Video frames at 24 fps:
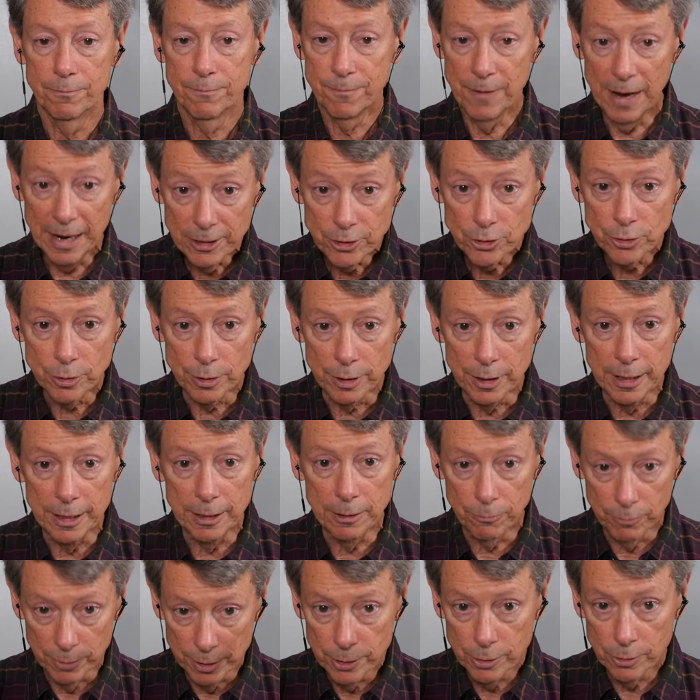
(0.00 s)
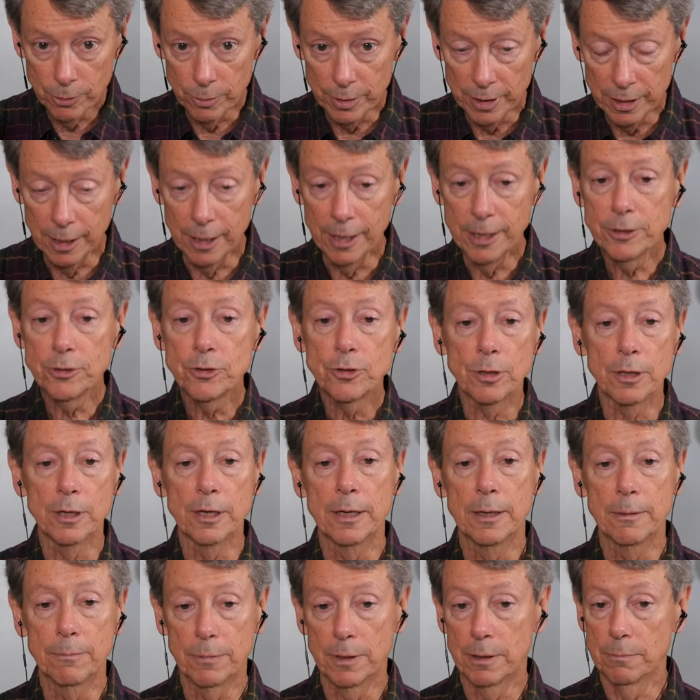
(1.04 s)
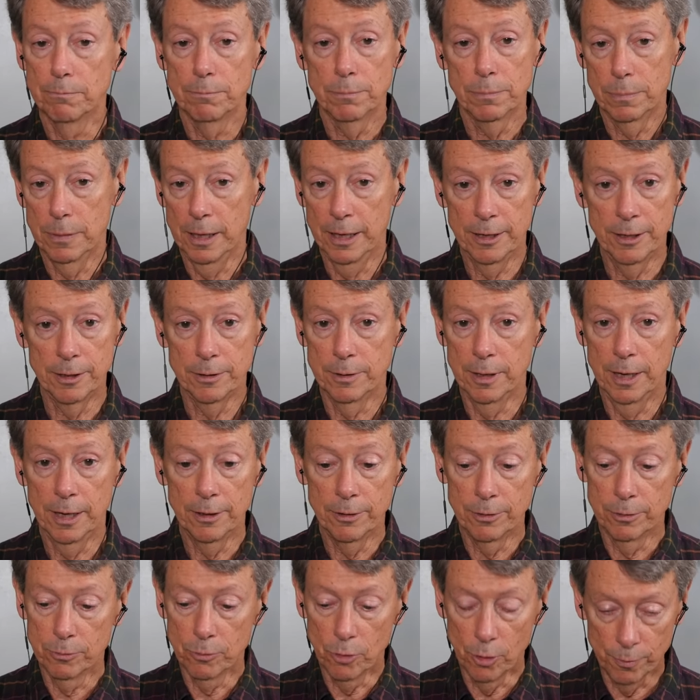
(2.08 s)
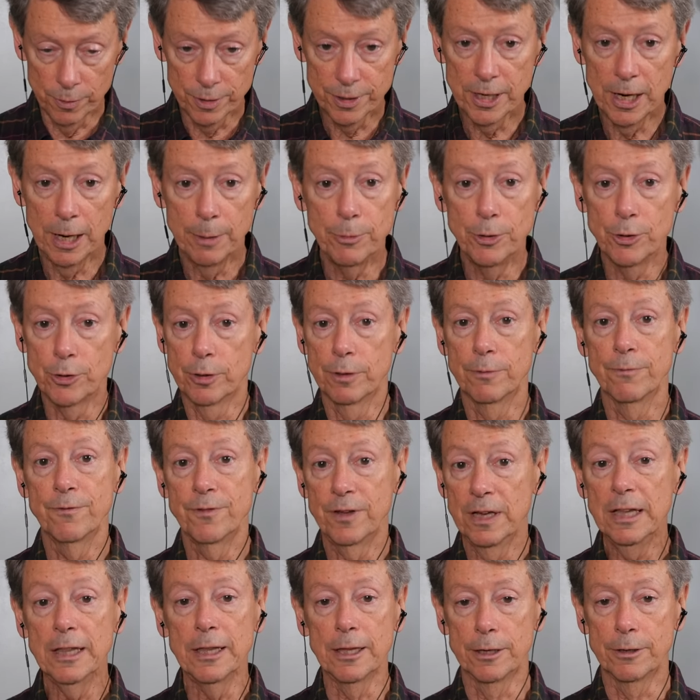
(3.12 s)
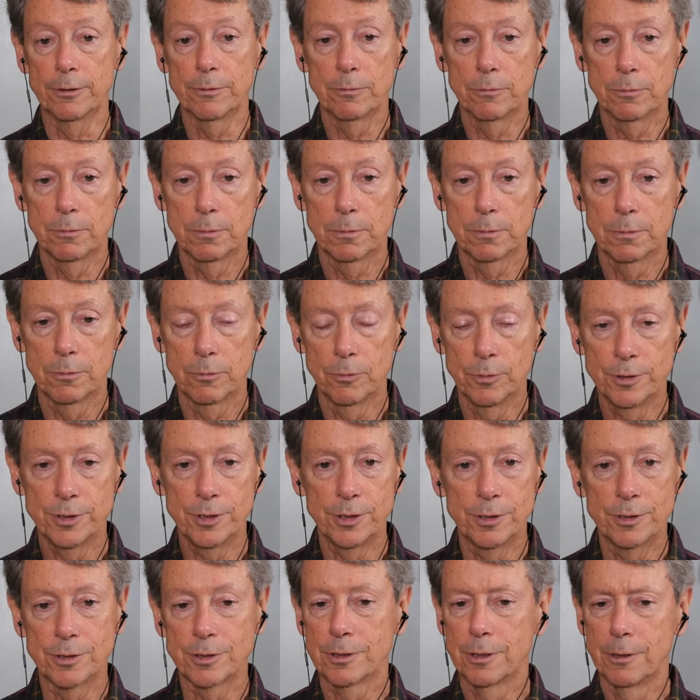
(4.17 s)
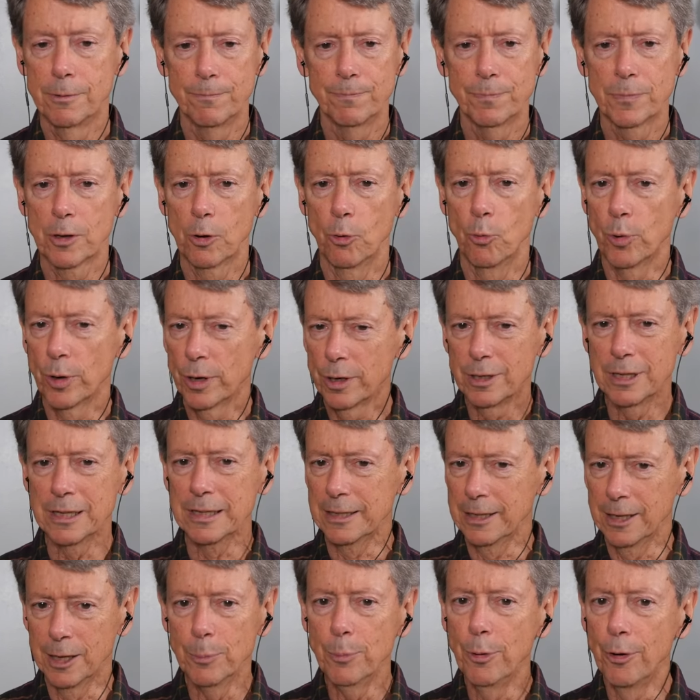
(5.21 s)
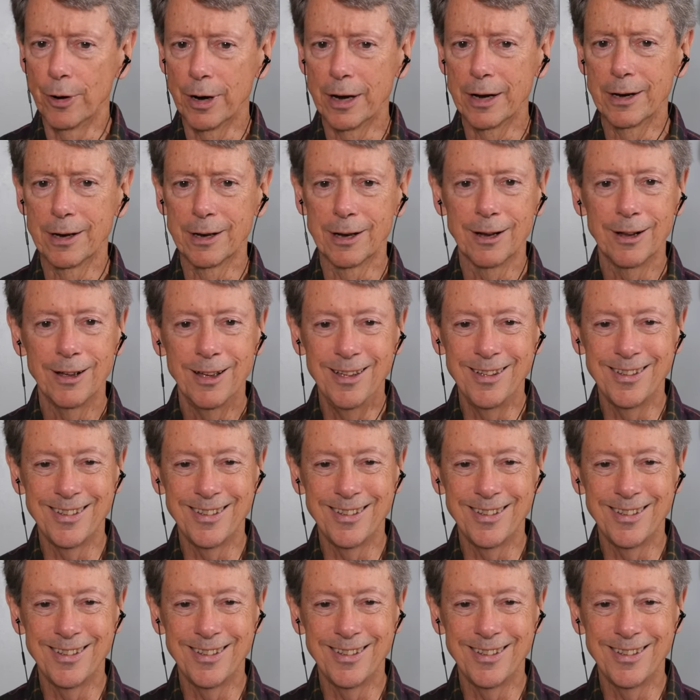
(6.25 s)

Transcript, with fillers: Factually, we know intellectually, and and over time you can feel it, which is weirdly liberating,